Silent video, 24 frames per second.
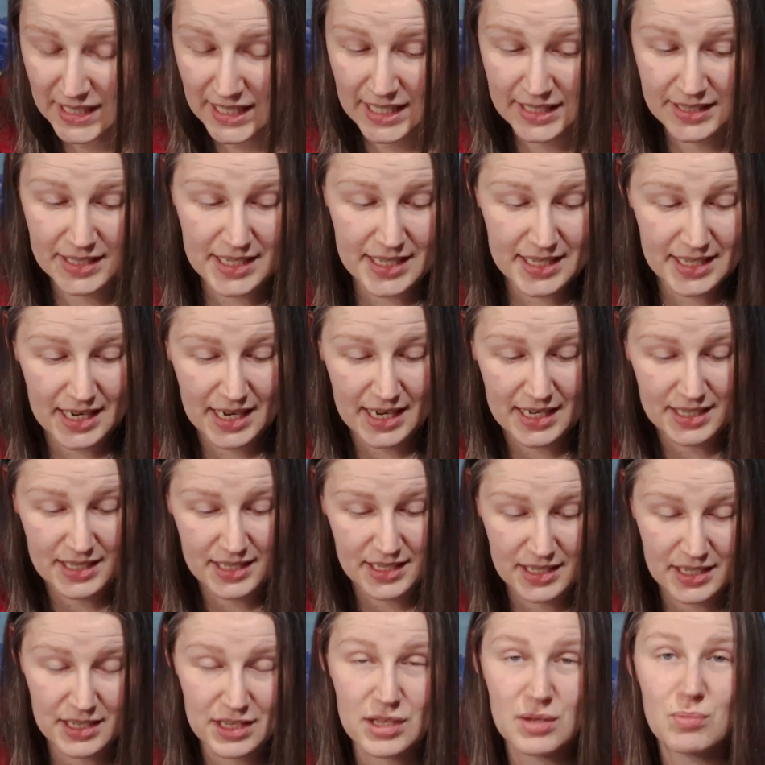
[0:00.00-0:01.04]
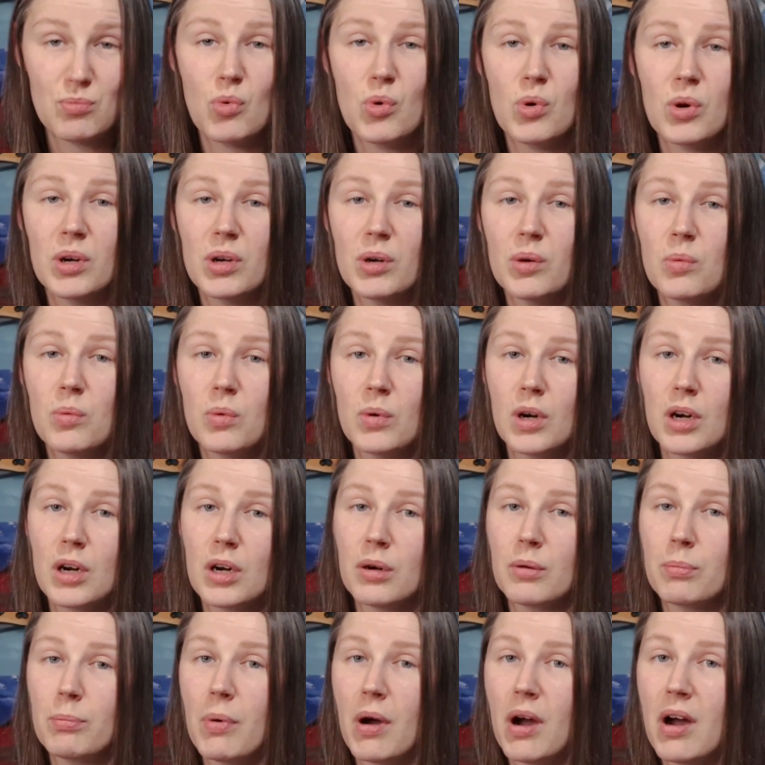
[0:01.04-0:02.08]
In this case, this is more work
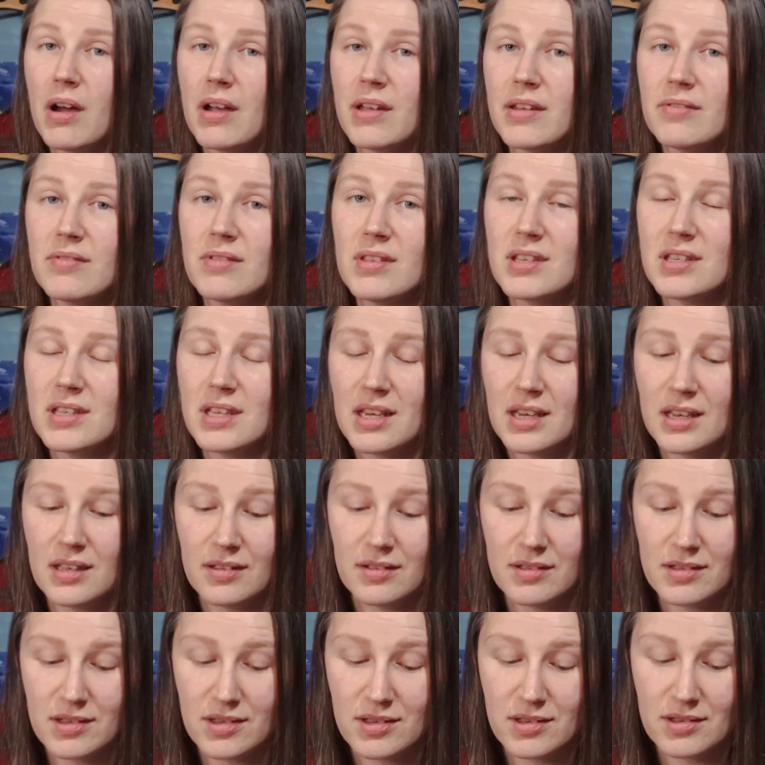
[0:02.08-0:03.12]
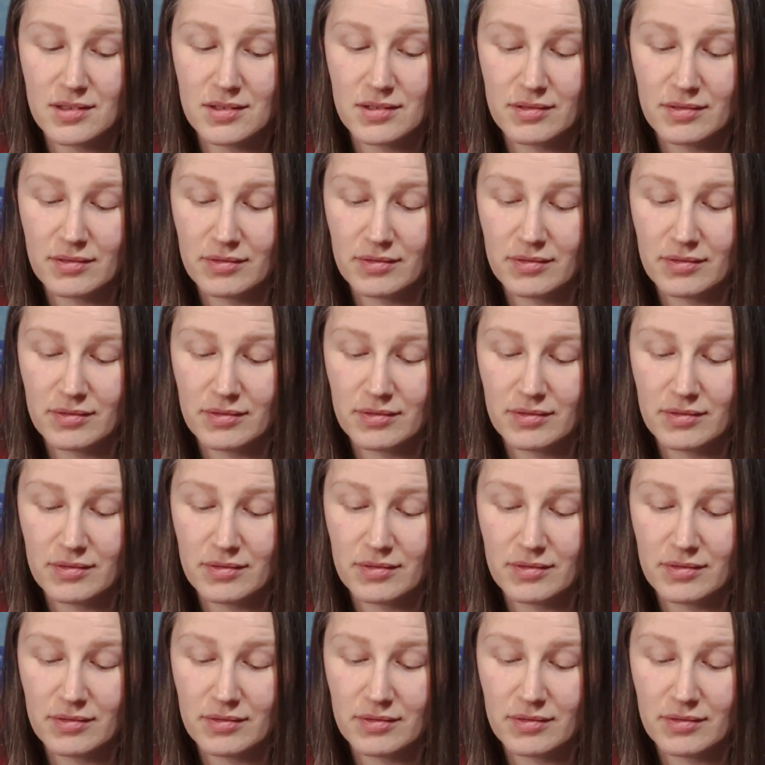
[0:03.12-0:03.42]
behind the scenes.